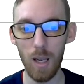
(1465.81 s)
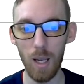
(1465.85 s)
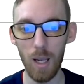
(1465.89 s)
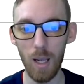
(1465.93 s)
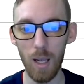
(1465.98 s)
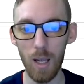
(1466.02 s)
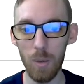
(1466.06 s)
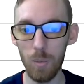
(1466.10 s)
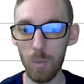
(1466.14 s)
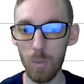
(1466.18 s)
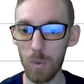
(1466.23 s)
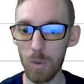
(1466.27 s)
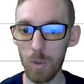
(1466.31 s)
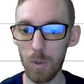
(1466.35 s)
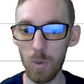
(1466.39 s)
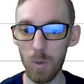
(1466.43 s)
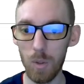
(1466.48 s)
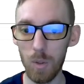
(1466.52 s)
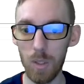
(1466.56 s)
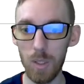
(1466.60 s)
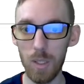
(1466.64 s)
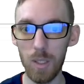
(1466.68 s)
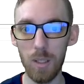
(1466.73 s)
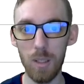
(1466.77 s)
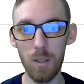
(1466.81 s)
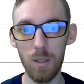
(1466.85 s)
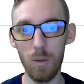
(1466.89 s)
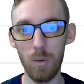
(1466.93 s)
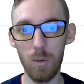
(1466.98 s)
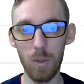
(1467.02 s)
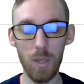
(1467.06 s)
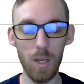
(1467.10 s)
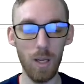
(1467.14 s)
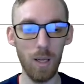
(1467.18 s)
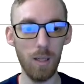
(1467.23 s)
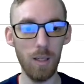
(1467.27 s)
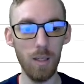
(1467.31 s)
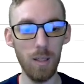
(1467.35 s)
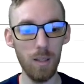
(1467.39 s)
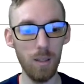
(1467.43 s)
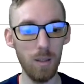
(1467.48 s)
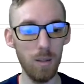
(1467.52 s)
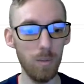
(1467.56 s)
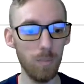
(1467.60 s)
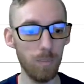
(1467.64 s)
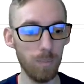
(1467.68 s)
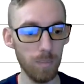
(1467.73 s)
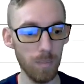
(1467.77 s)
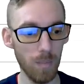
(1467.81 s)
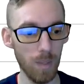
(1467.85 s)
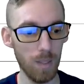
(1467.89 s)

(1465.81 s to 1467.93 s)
and we're going to hit OK here.